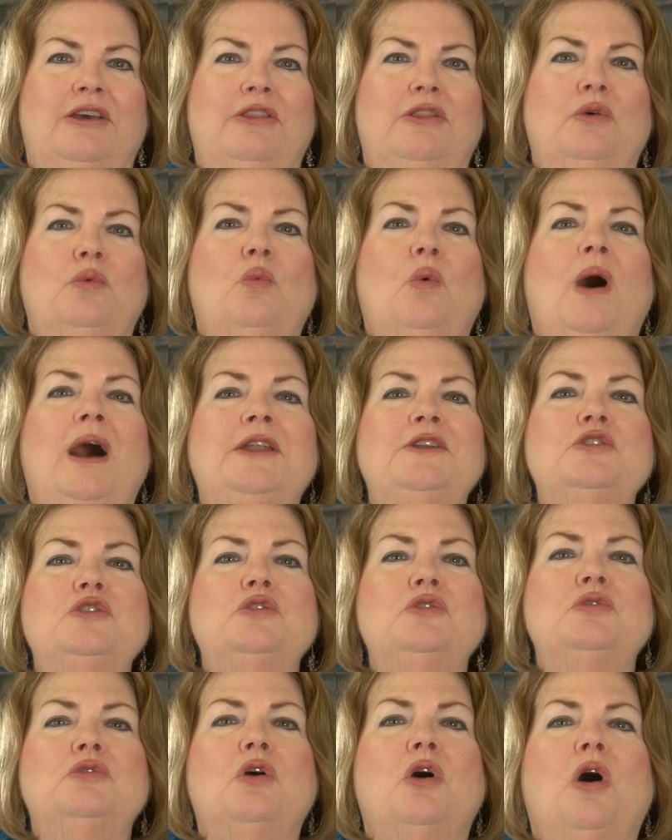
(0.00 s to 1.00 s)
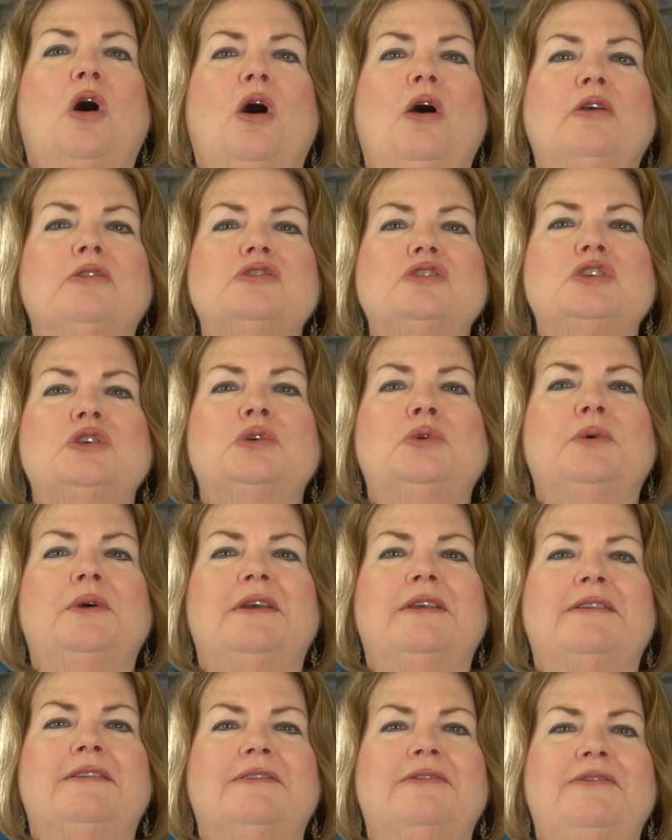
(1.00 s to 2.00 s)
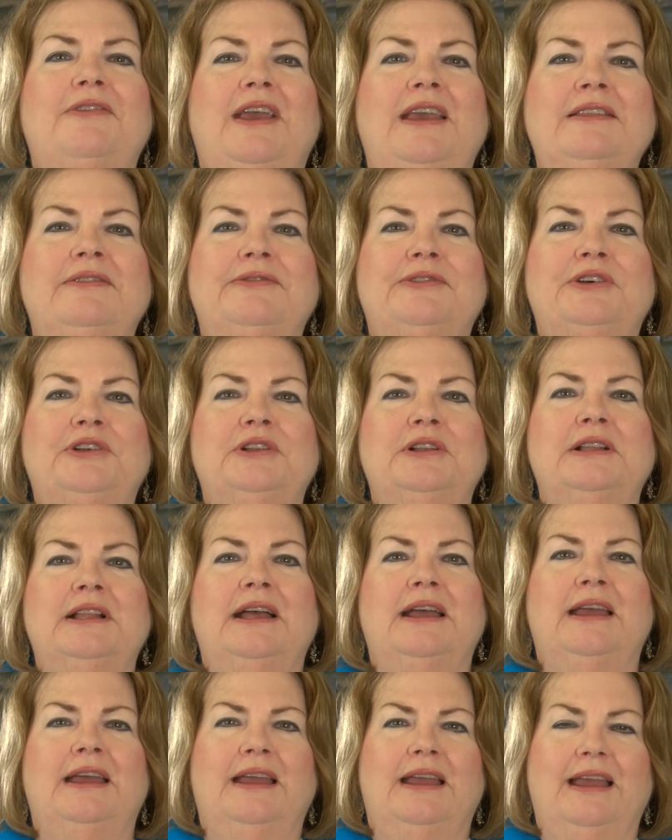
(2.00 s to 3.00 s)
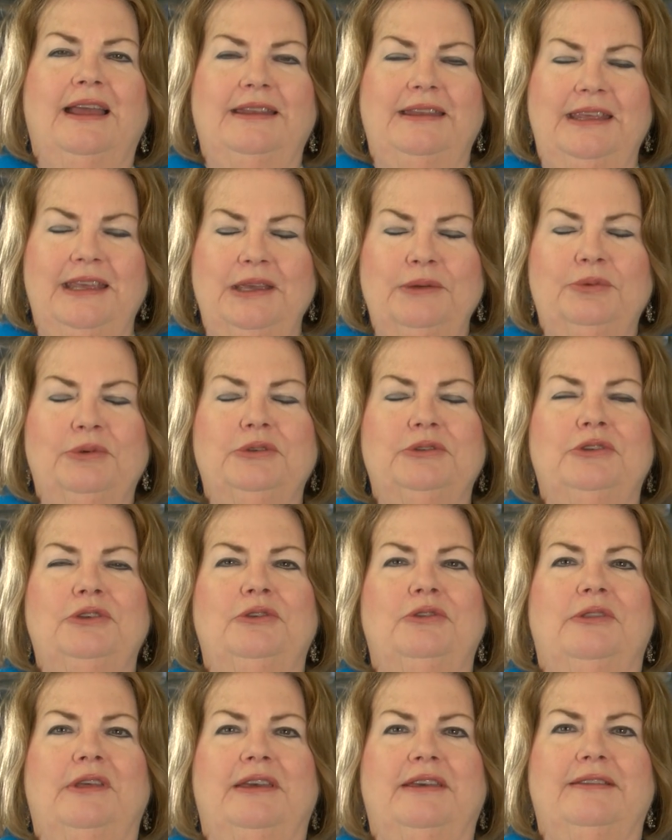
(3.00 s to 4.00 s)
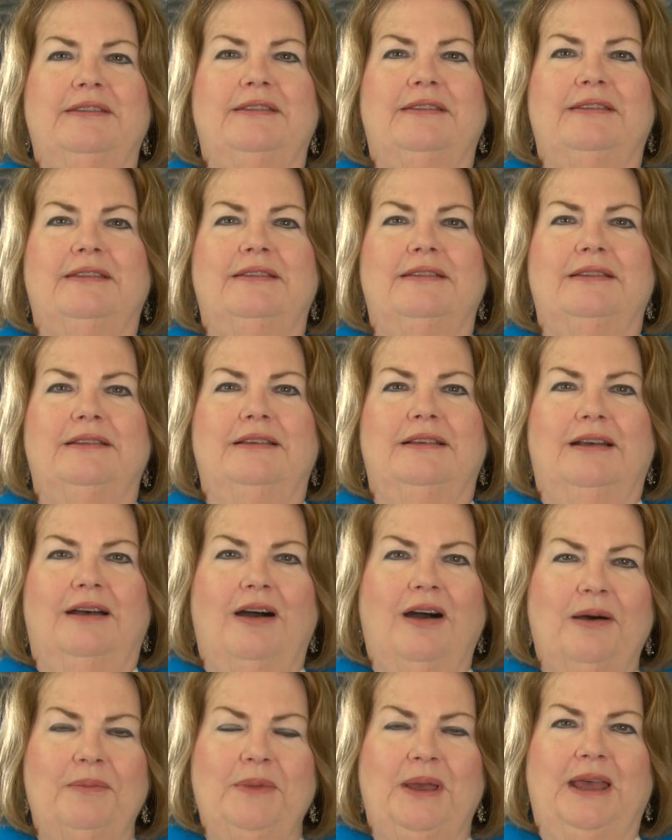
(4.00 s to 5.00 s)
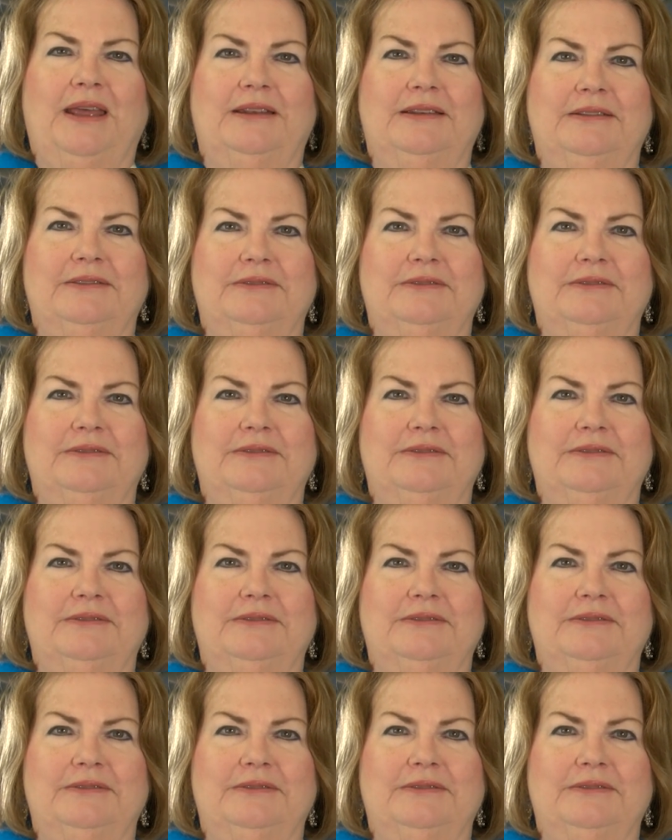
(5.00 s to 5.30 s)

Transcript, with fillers: The one who calls you is faithful, and he will do this. Amen.